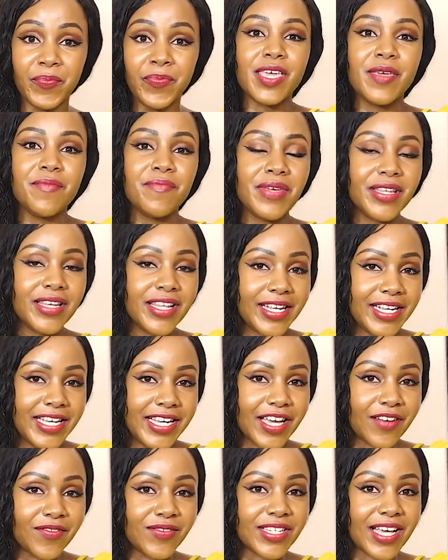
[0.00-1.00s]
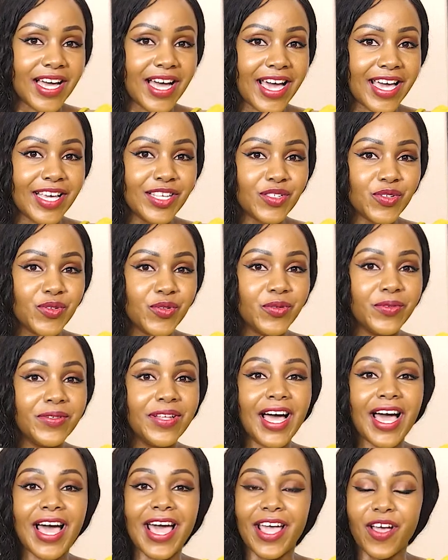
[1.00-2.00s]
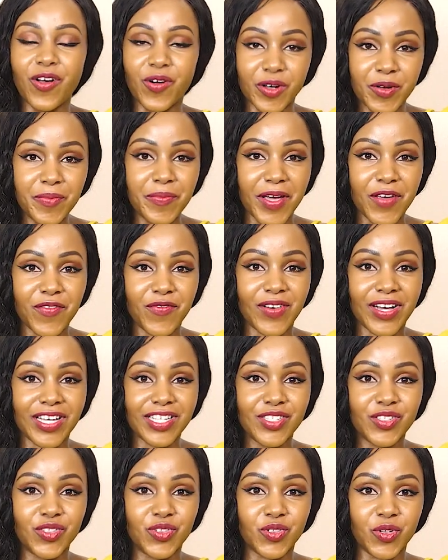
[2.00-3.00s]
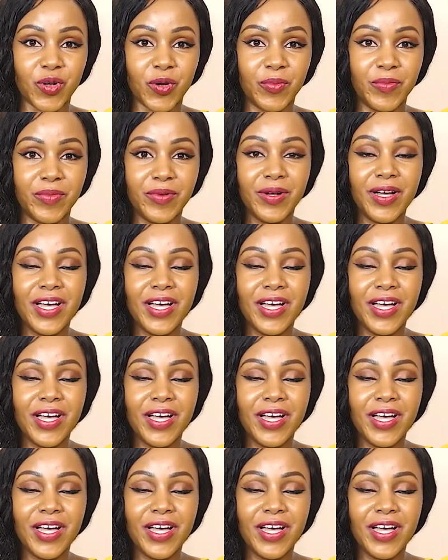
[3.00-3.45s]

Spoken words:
Immediately after high school, I got my first job.